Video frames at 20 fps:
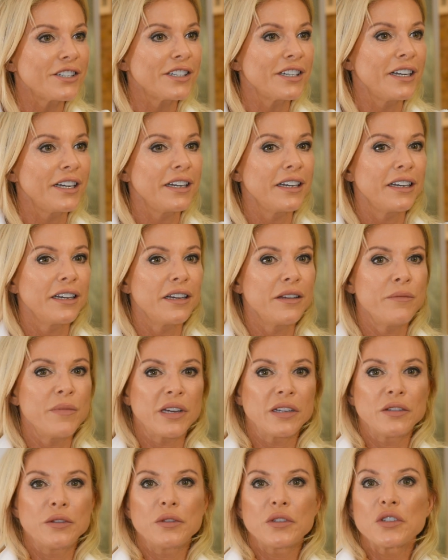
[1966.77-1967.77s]
Yeah. It
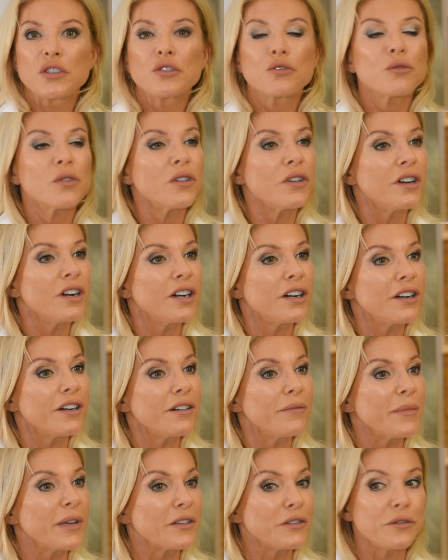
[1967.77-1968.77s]
makes you
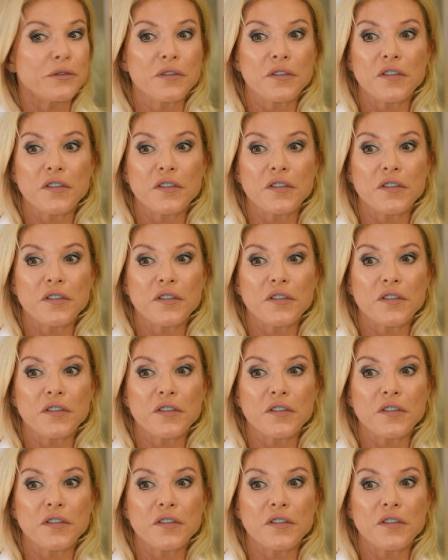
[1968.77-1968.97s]
stronger, makes you fitter.